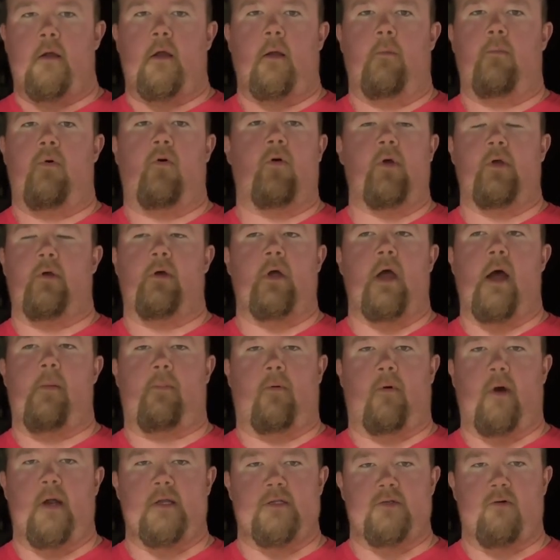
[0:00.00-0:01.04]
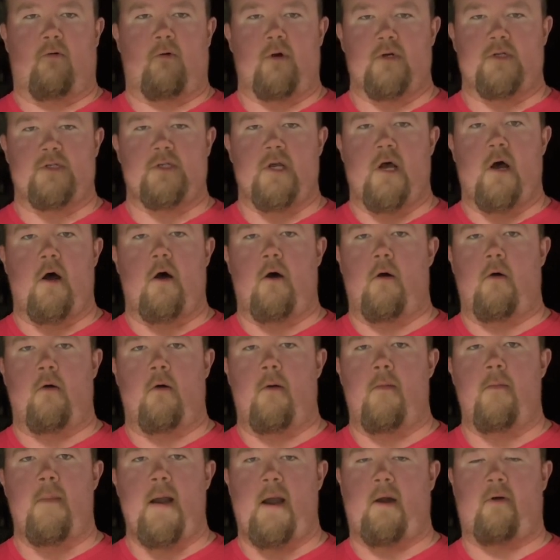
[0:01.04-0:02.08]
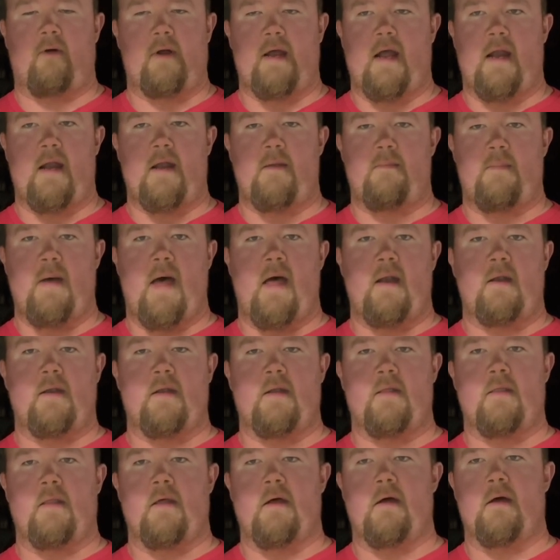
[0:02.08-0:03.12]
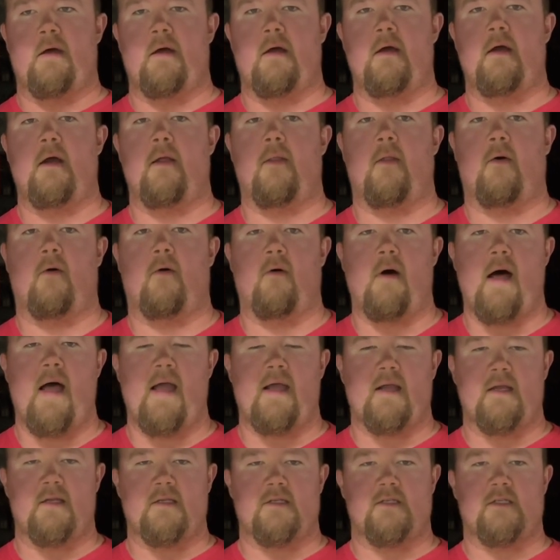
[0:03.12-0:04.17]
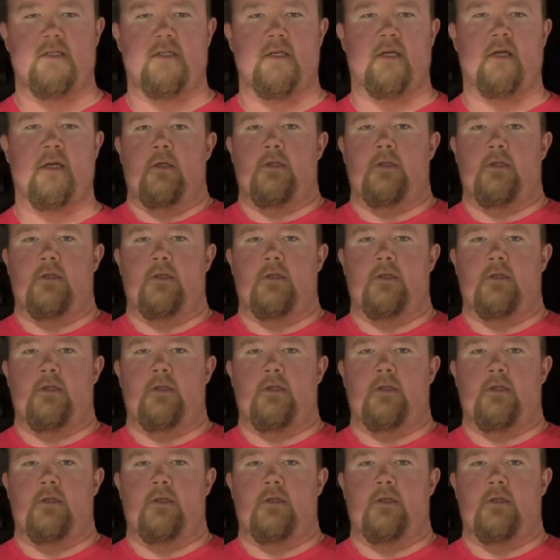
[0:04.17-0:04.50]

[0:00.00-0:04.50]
completely upright torso, barely any bend in the legs.